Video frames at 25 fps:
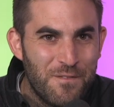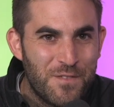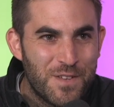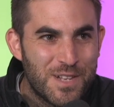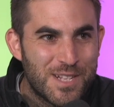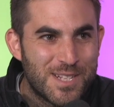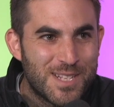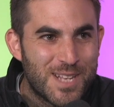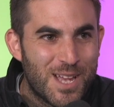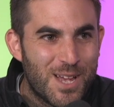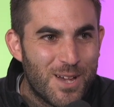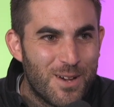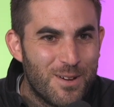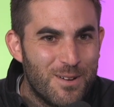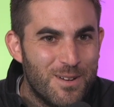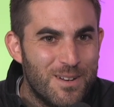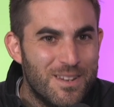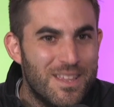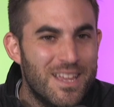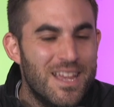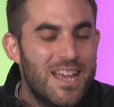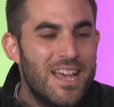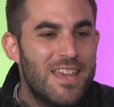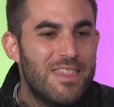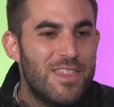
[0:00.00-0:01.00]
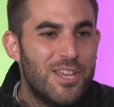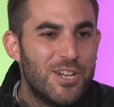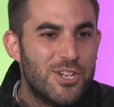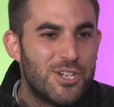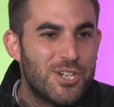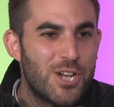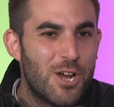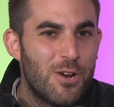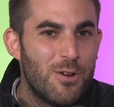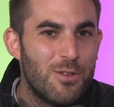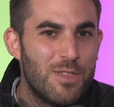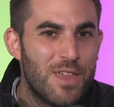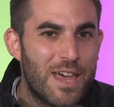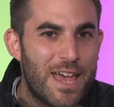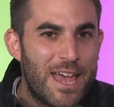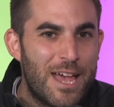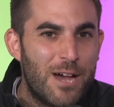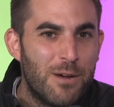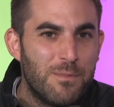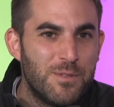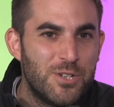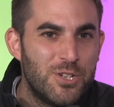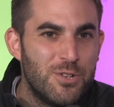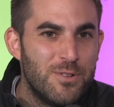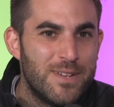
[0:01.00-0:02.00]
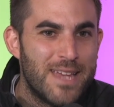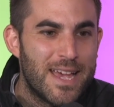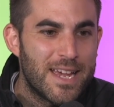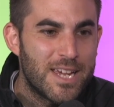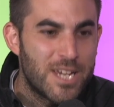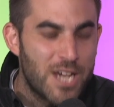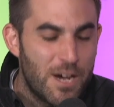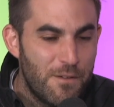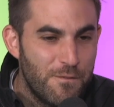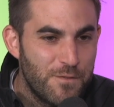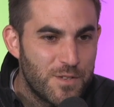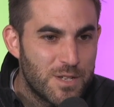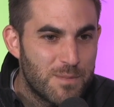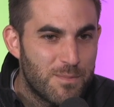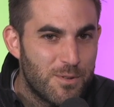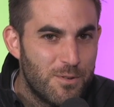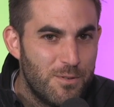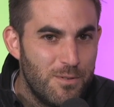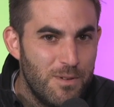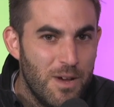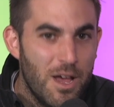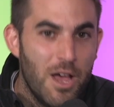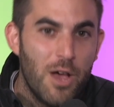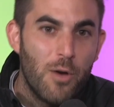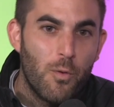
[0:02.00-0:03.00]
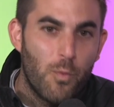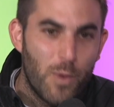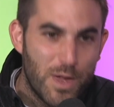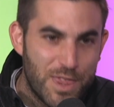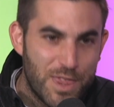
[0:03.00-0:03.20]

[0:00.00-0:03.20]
Zone, the show that helps you get comfortable with the